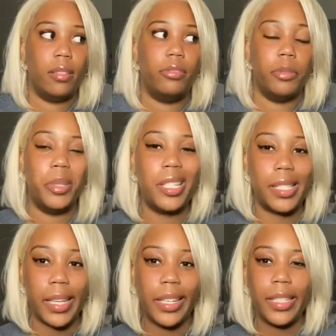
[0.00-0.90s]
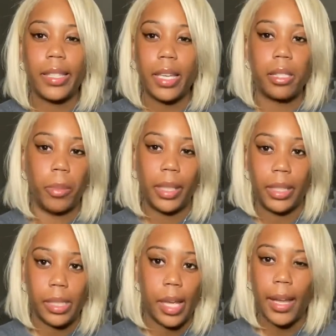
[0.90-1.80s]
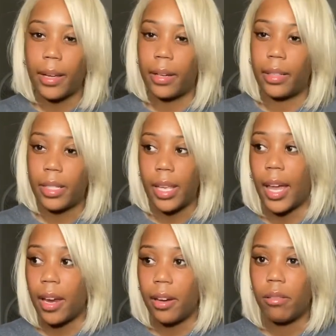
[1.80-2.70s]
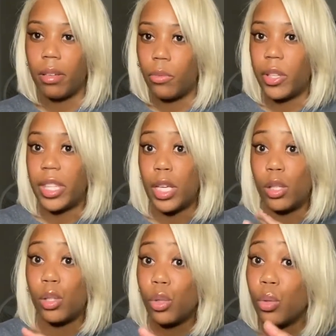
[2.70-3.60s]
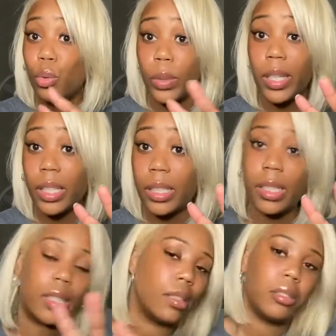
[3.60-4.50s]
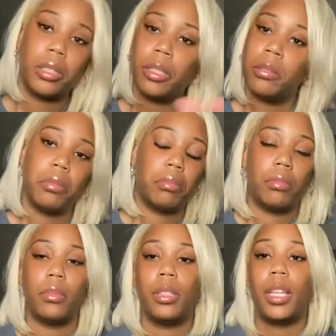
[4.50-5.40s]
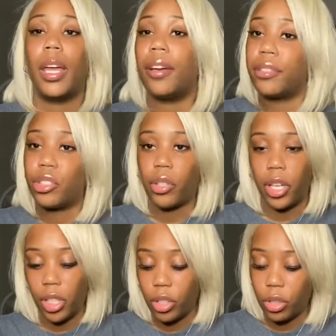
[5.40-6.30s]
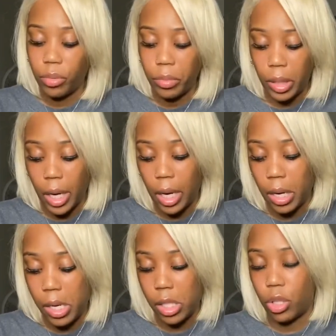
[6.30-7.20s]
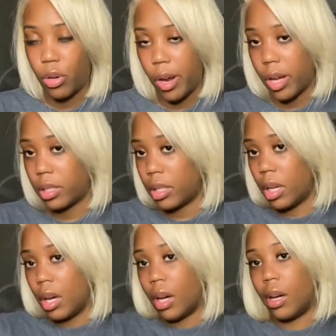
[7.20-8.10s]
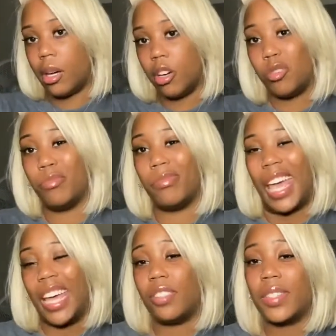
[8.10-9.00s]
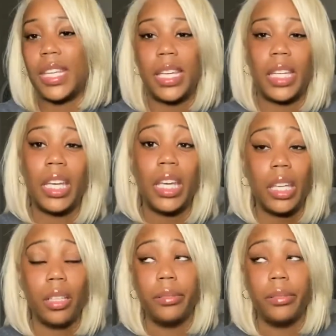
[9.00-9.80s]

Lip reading: for me to say these things about this hair within 2 weeks, the hair is trash. The hair is trash. As for taking heat,